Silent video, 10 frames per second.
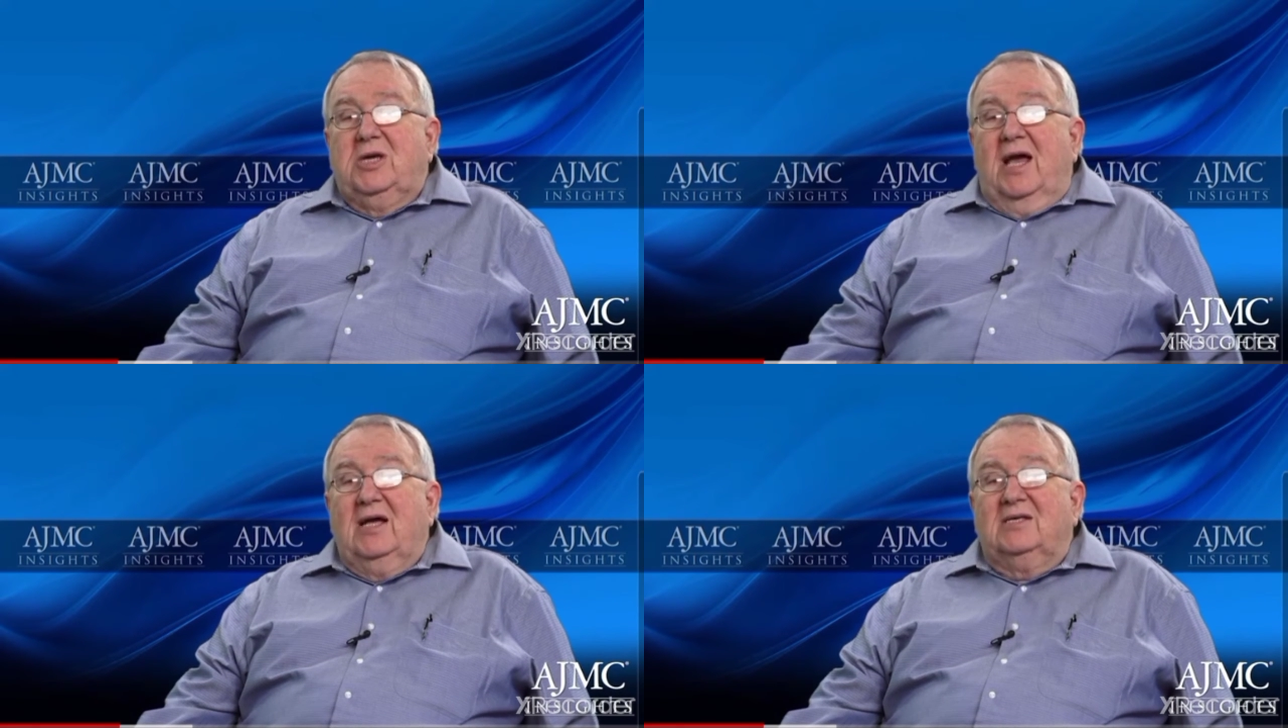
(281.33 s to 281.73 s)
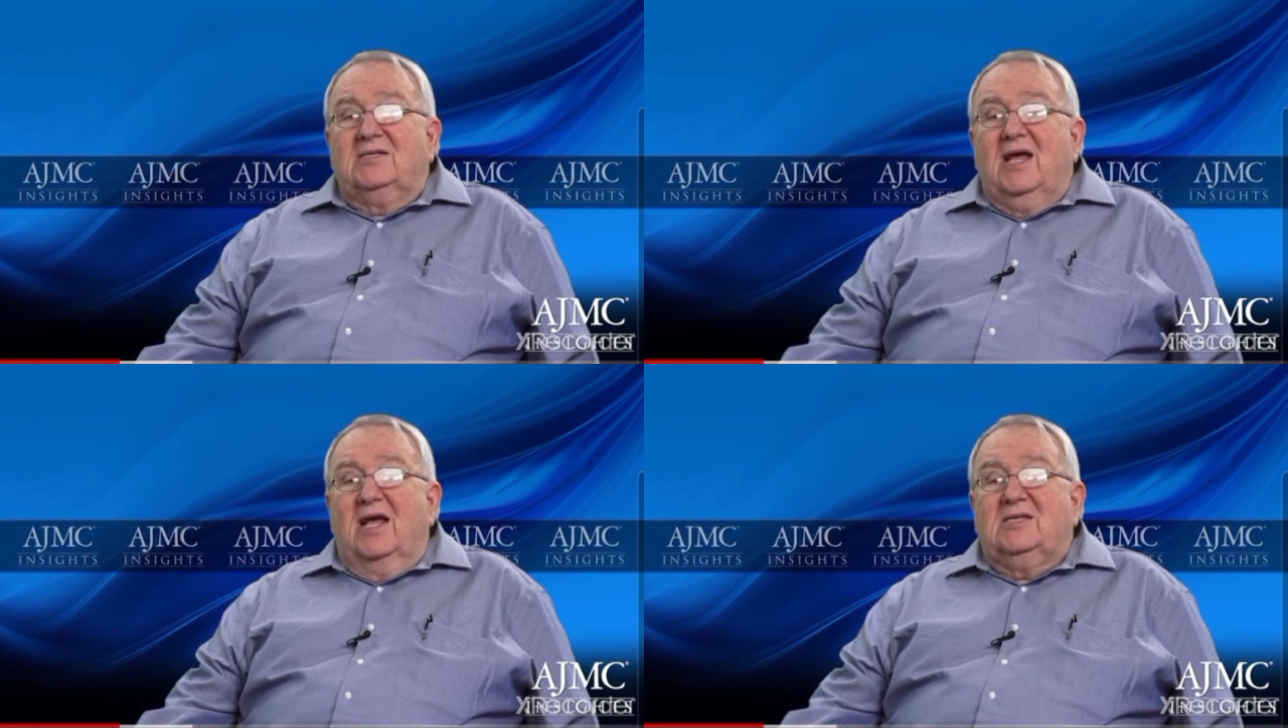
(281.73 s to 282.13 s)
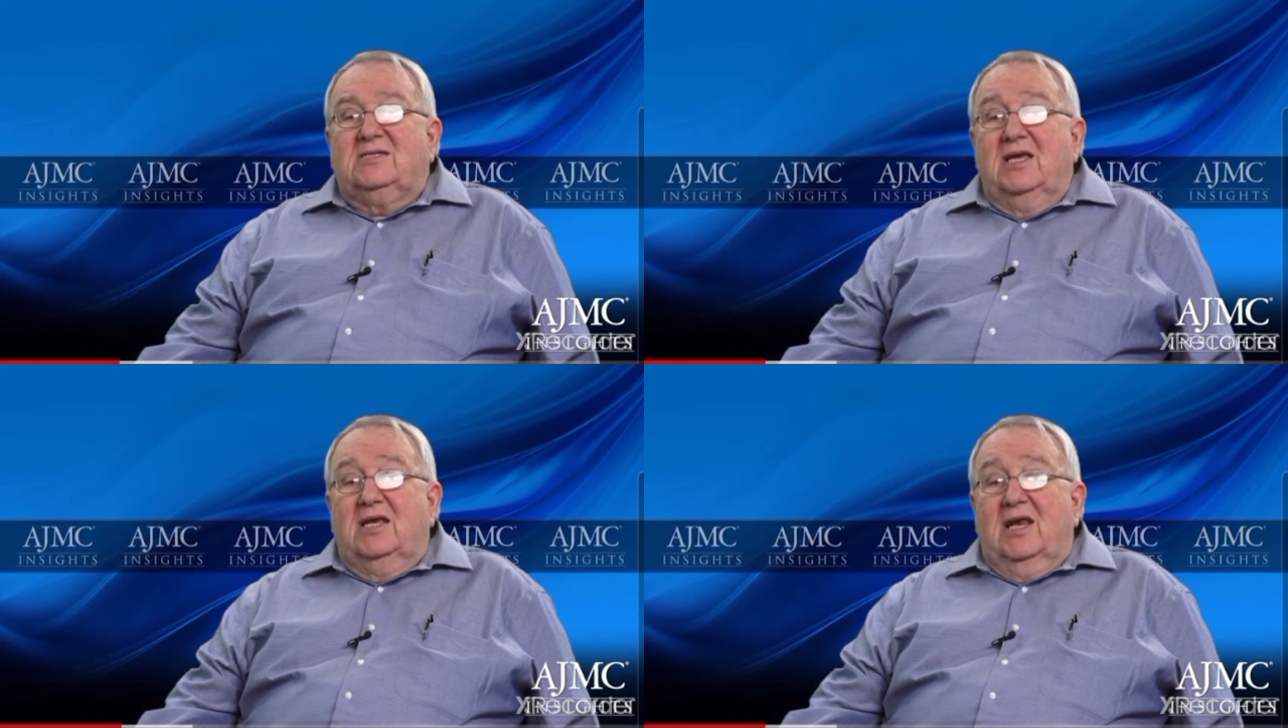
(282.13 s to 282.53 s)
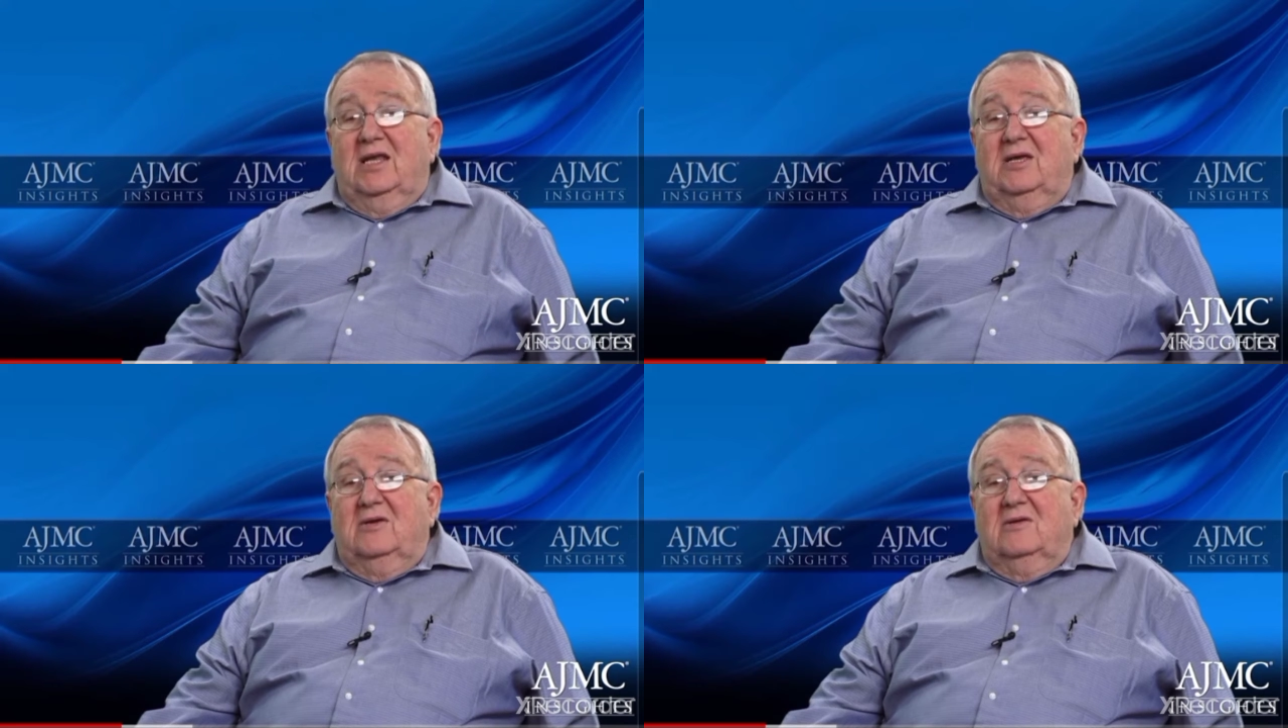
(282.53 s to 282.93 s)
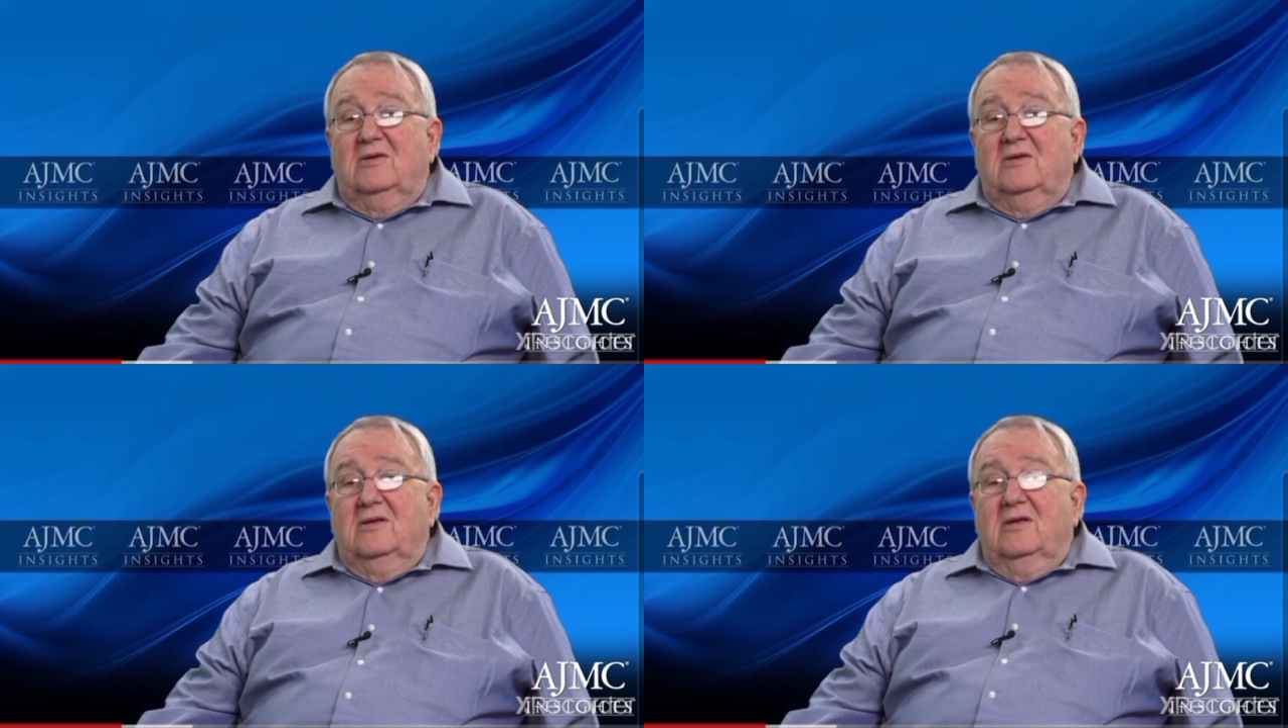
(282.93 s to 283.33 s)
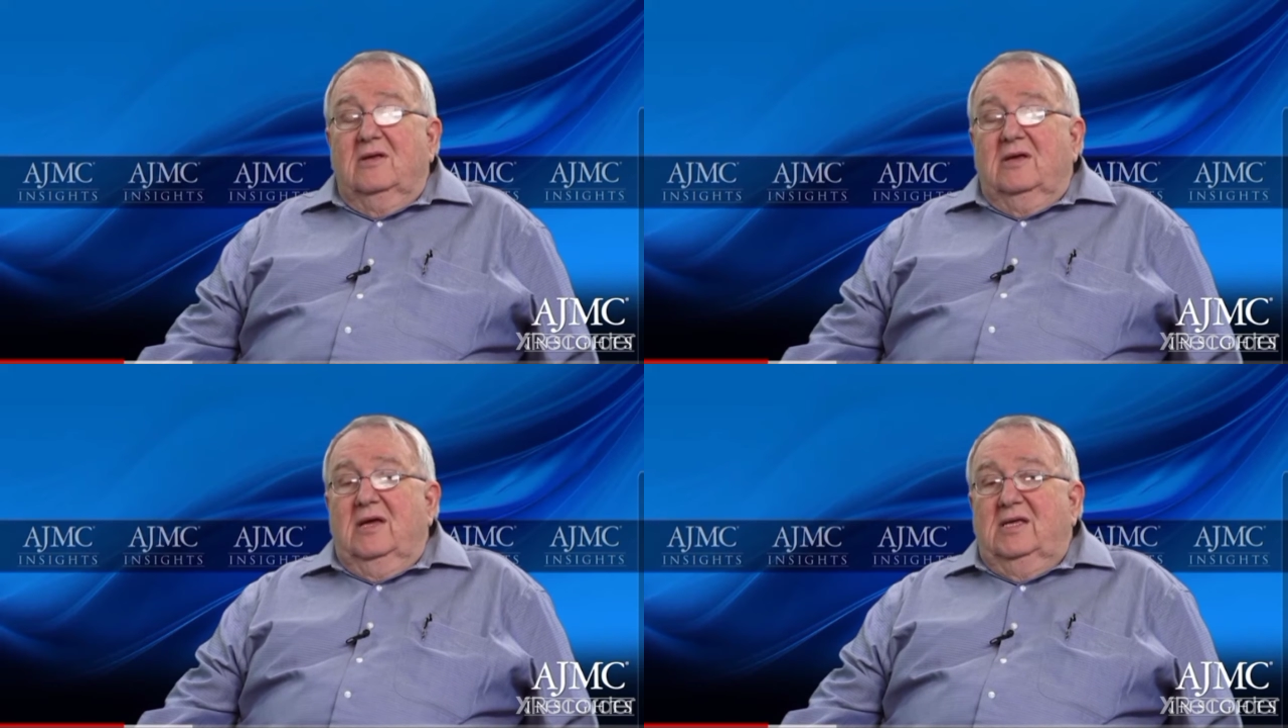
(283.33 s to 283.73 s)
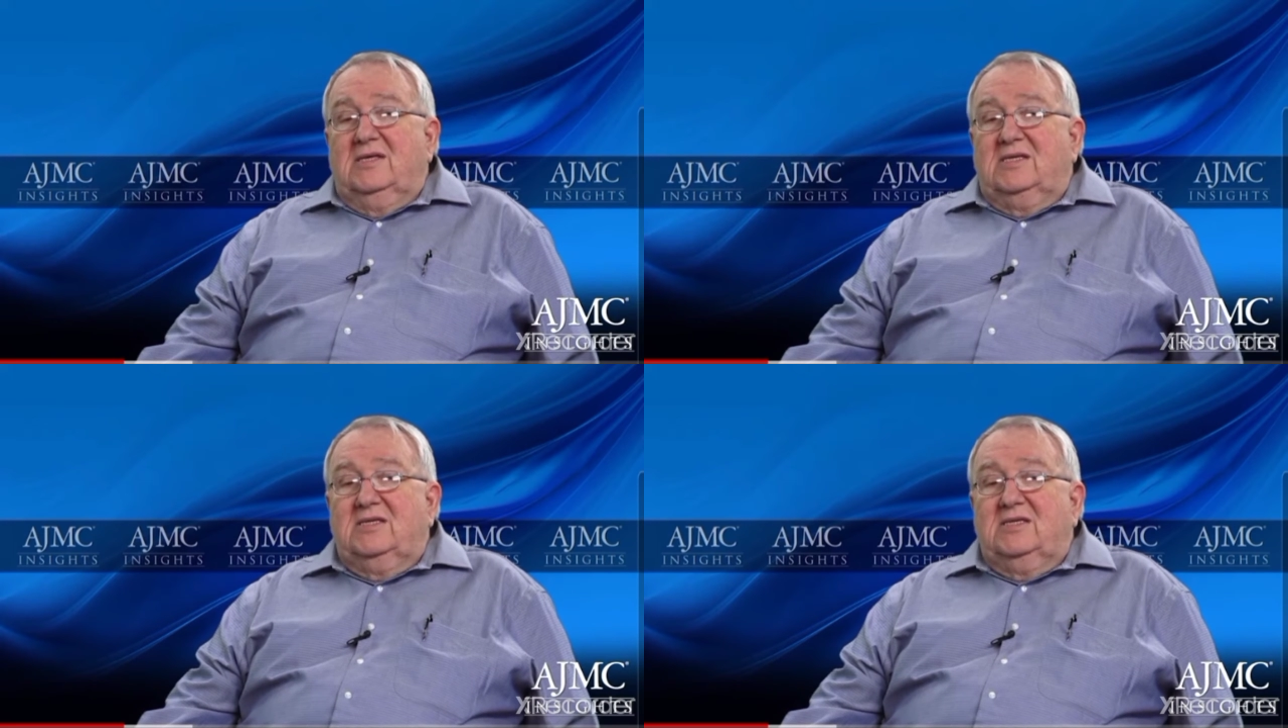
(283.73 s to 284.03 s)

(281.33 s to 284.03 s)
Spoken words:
JAK-STAT signaling is